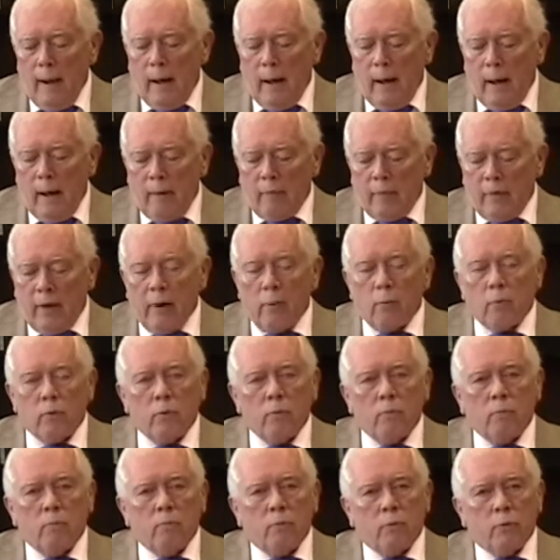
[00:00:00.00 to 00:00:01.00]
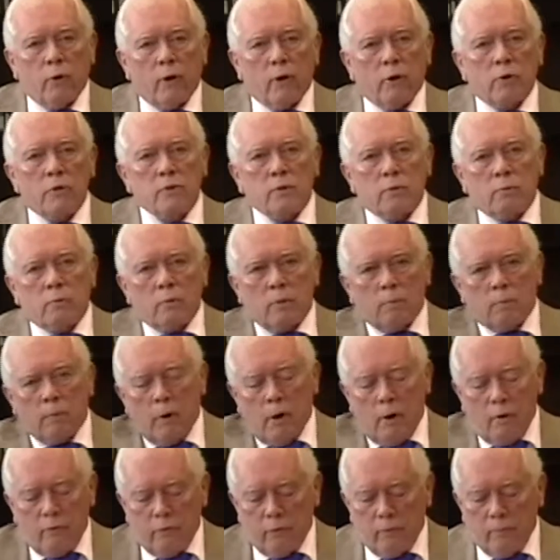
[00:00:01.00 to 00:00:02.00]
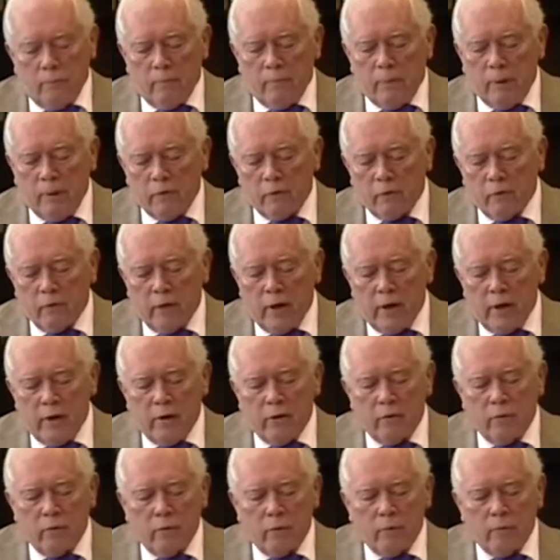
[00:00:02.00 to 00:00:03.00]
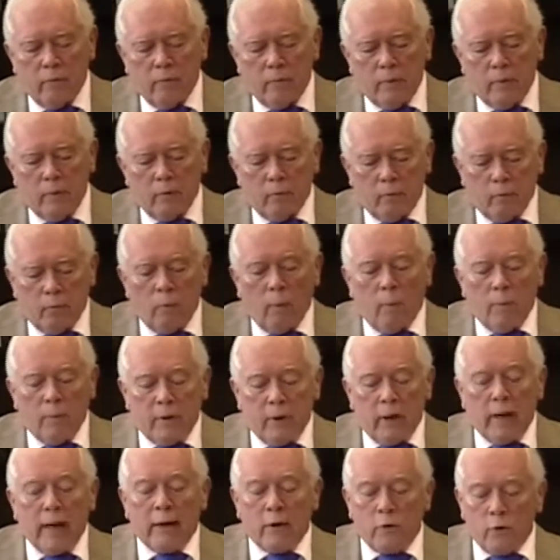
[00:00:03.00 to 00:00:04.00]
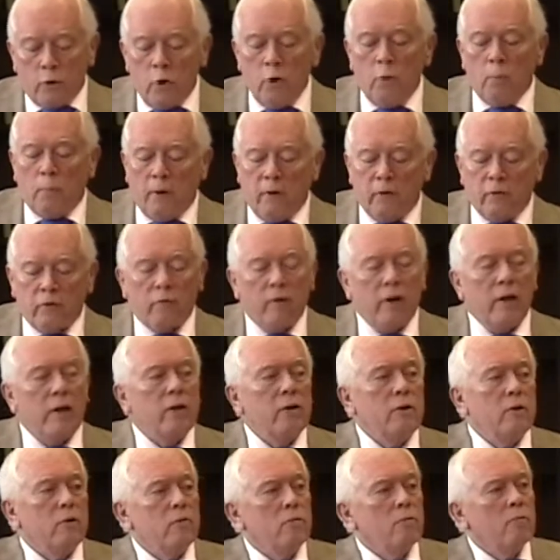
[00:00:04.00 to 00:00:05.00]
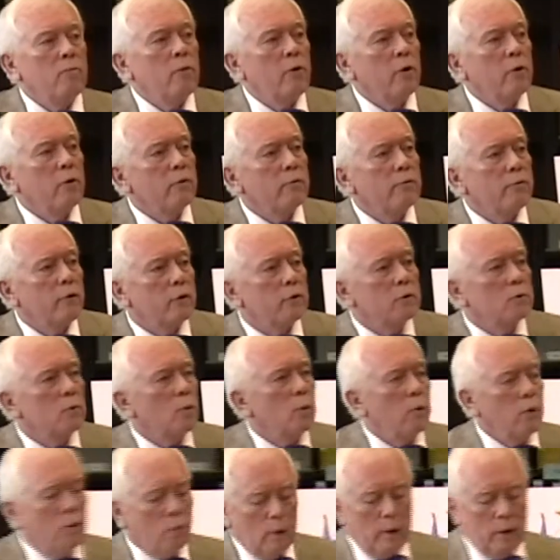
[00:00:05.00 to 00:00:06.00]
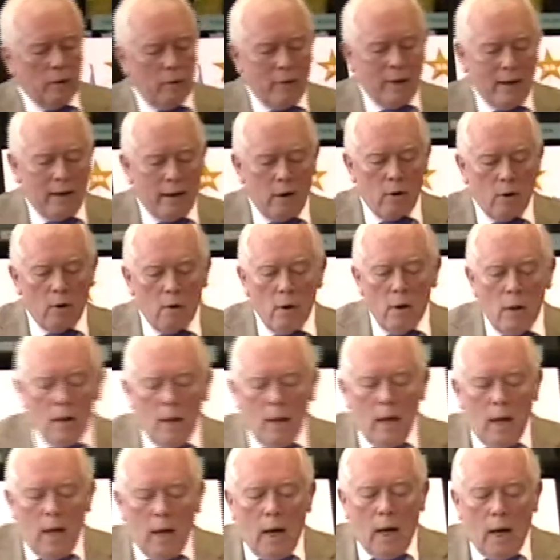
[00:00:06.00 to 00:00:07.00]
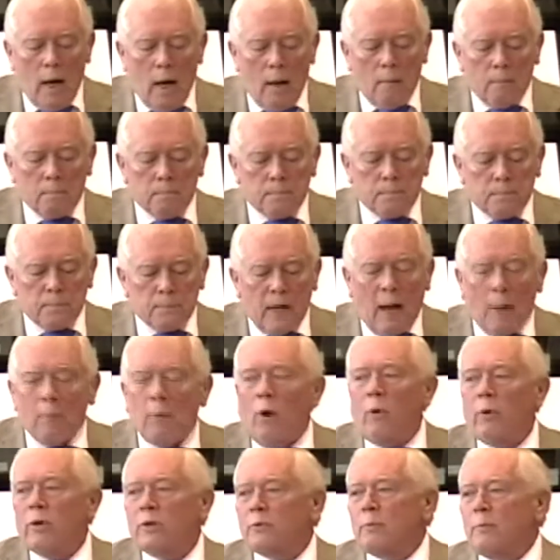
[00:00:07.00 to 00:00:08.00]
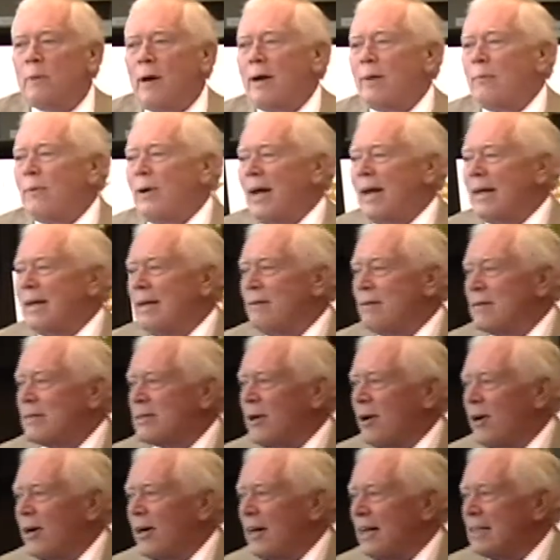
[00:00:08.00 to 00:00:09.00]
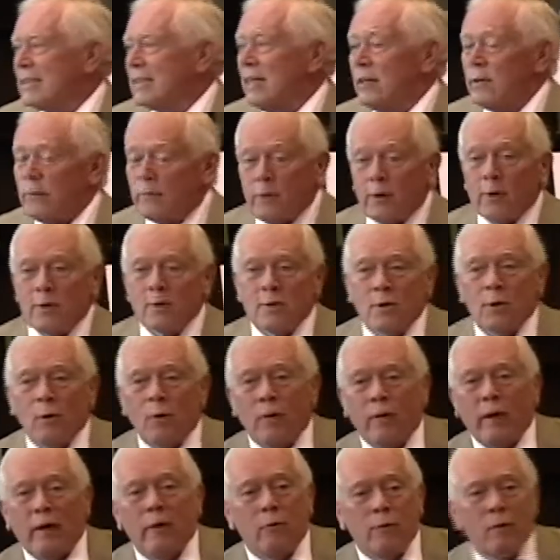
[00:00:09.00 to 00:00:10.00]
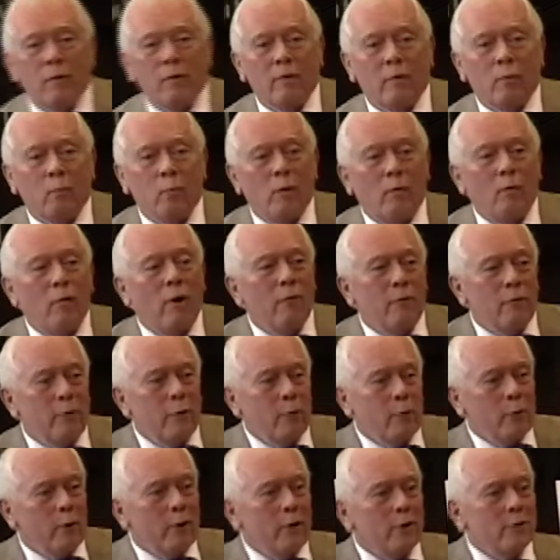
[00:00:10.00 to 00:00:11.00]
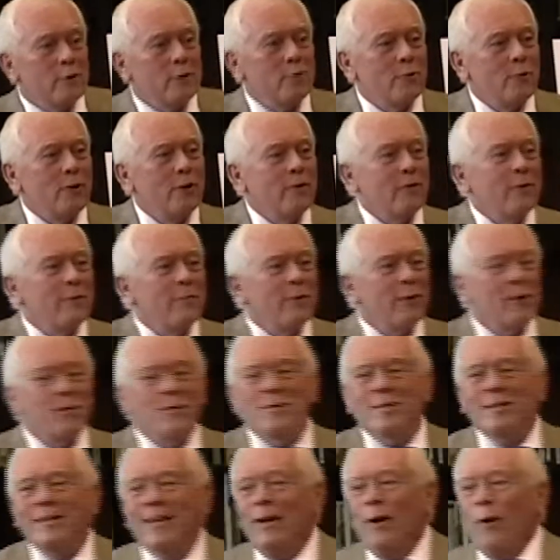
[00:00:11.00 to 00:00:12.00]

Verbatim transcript: Uh, they were the drillers that were brought from Pennsylvania to, taken to Pennsylvania to drill the first oil well there. Uh, I'm always reminded when I give this talk, and I said the first, they, the Ruffner drillers drilled the first